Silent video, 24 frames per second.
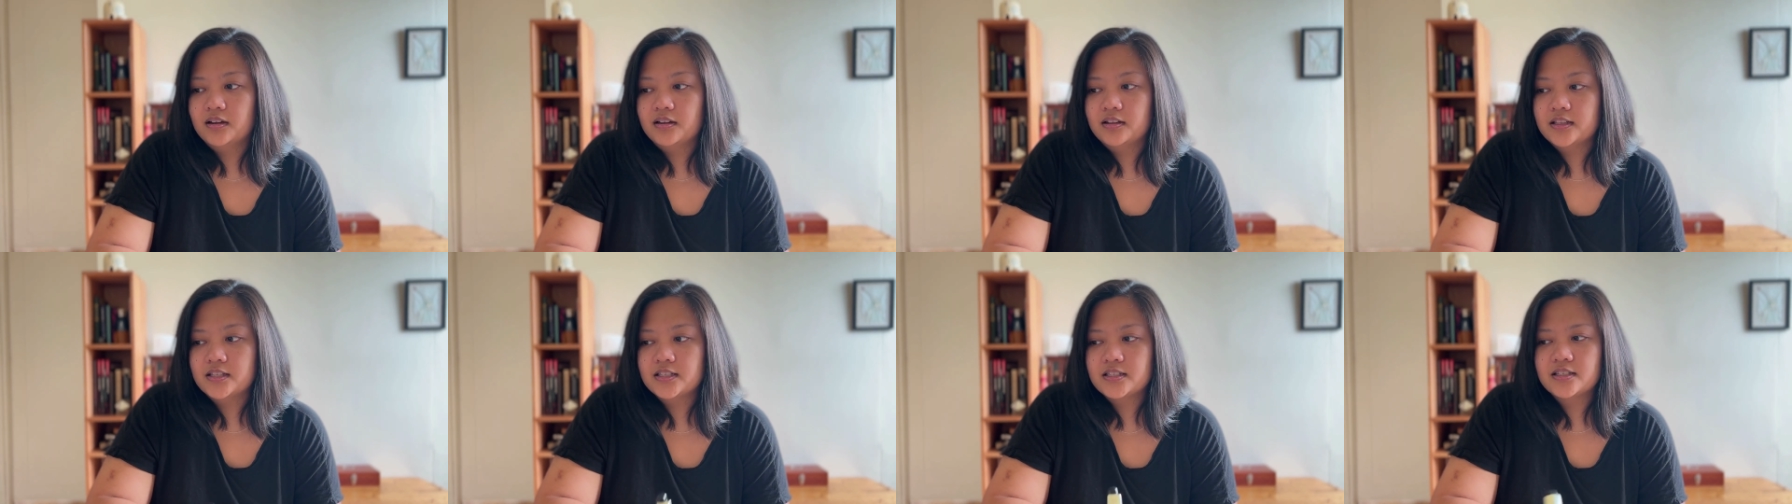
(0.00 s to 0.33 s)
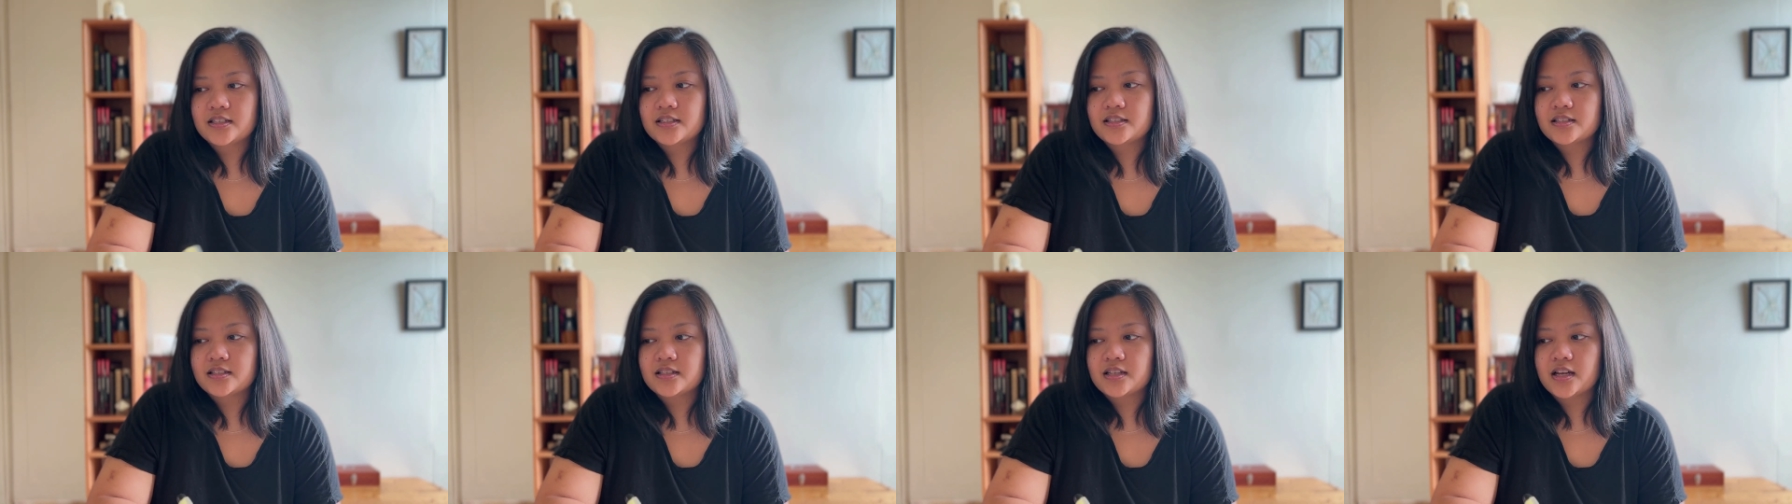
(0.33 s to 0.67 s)
this
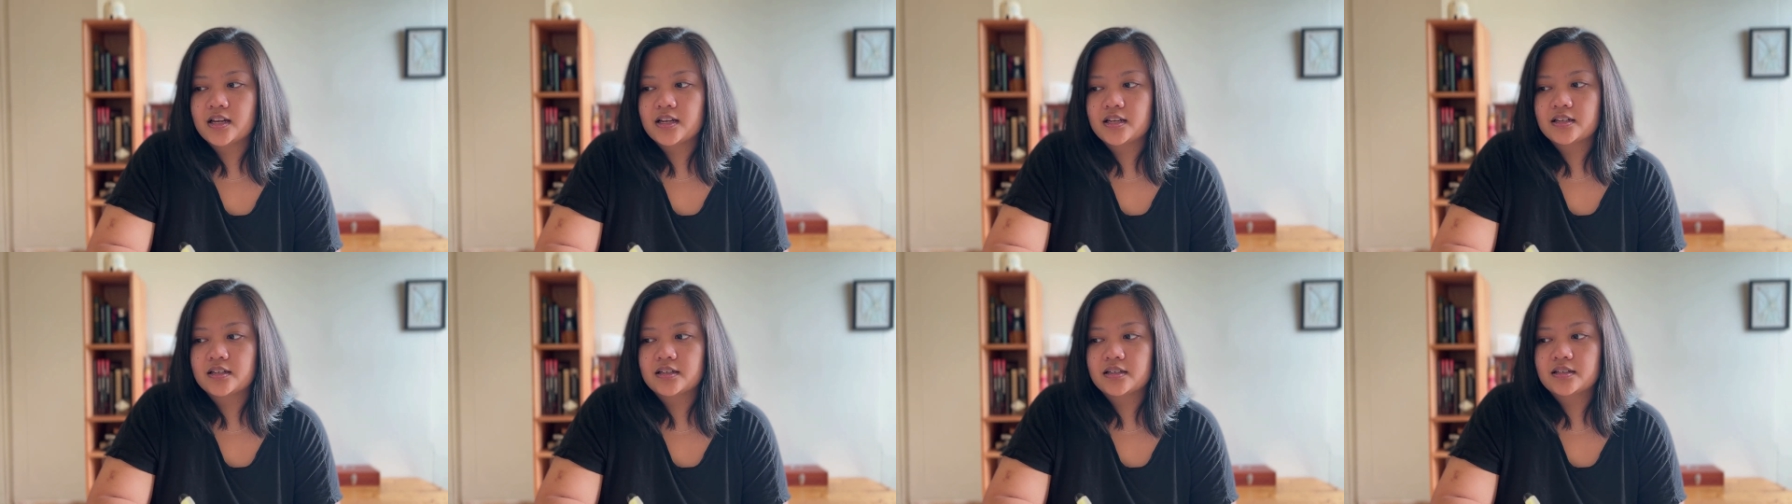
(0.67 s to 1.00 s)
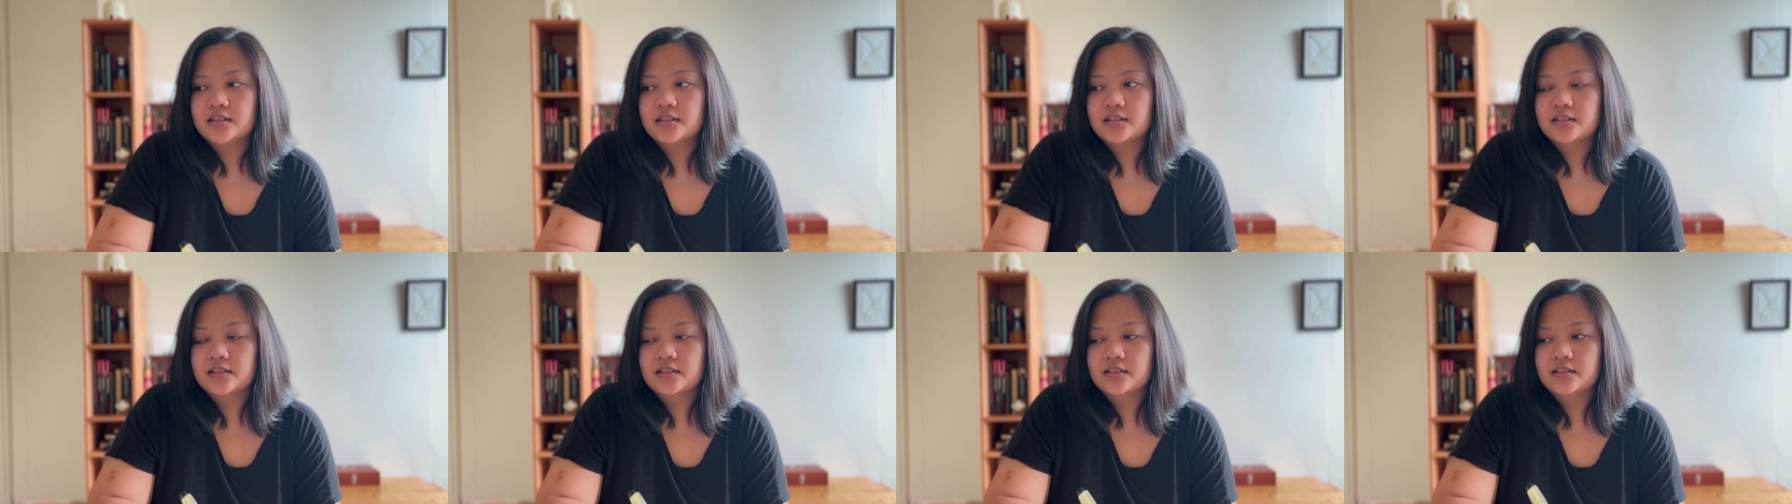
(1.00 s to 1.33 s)
is like
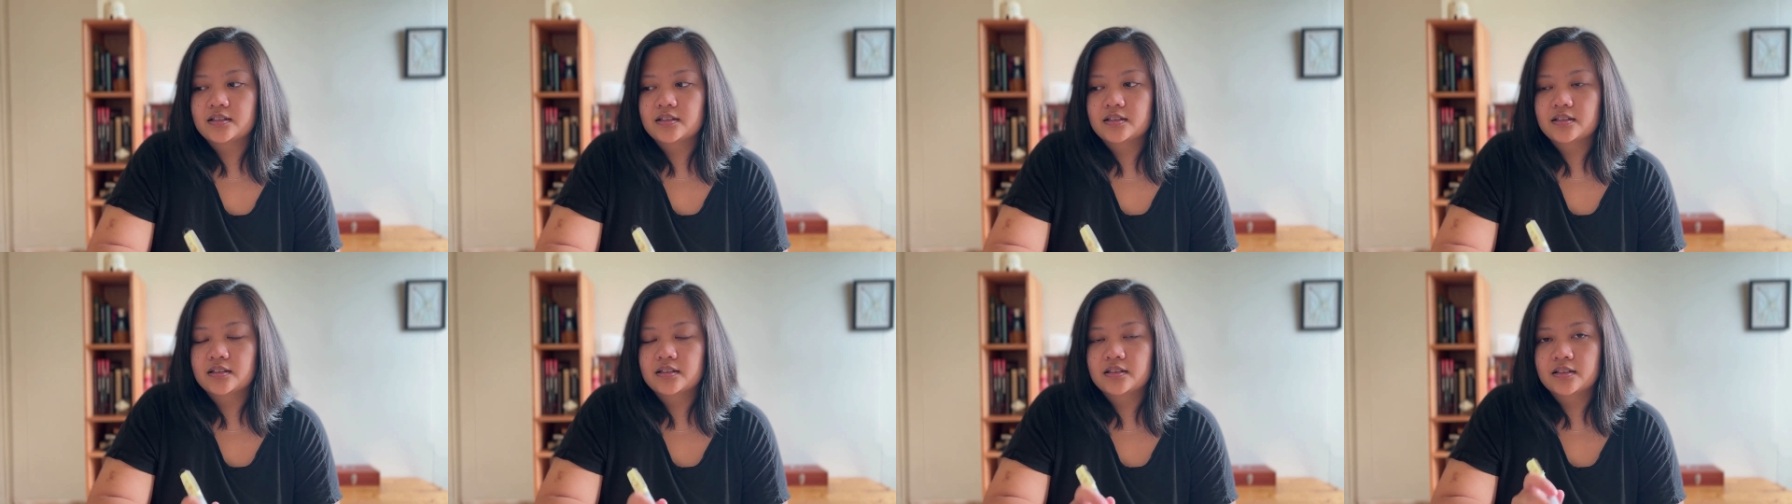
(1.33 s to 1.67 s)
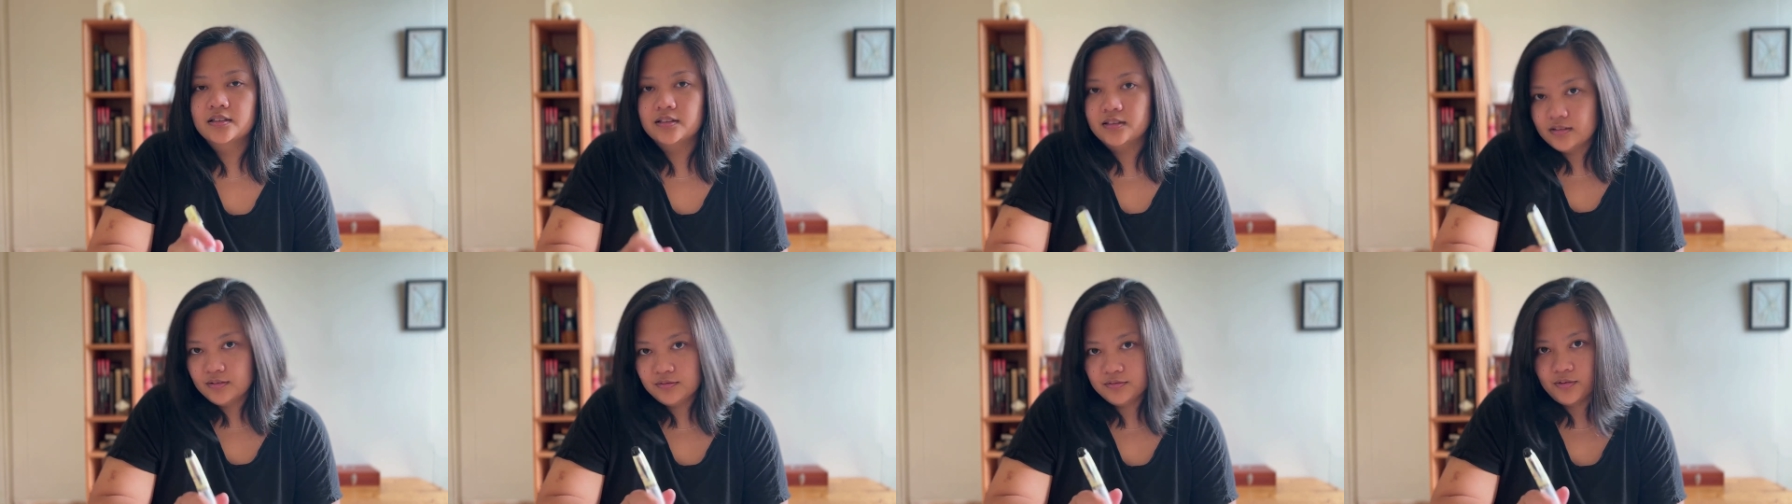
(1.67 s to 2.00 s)

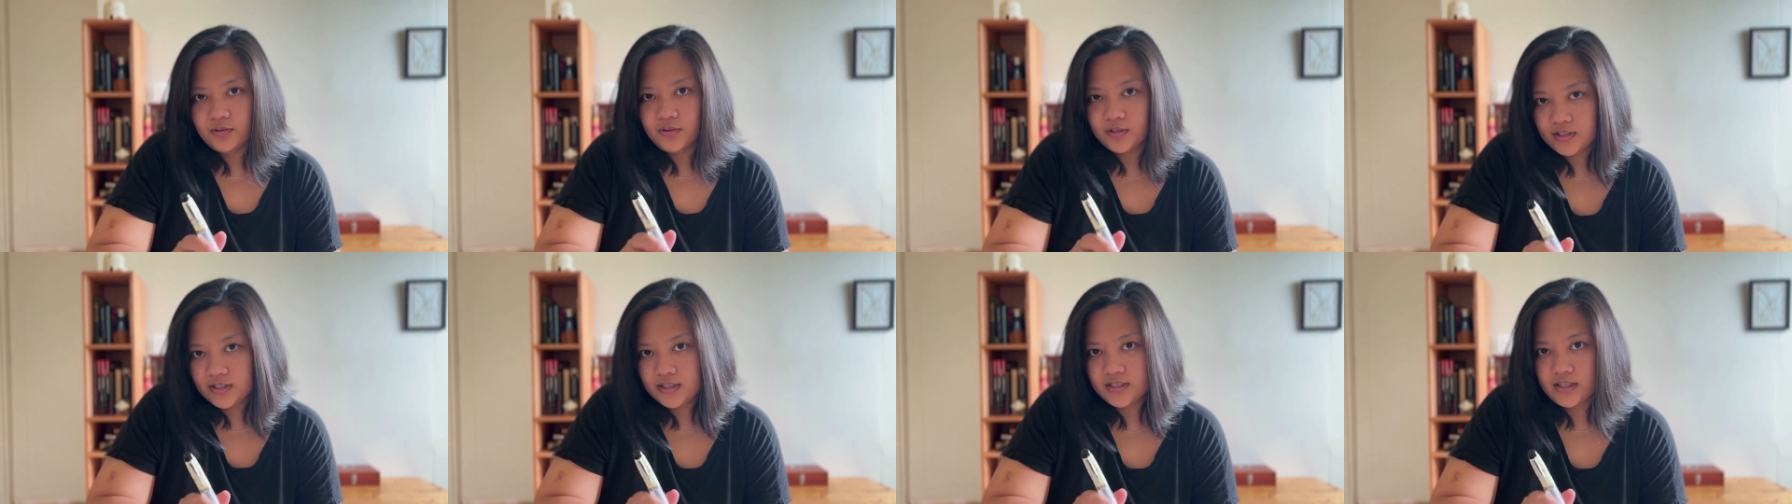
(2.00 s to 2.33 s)
the default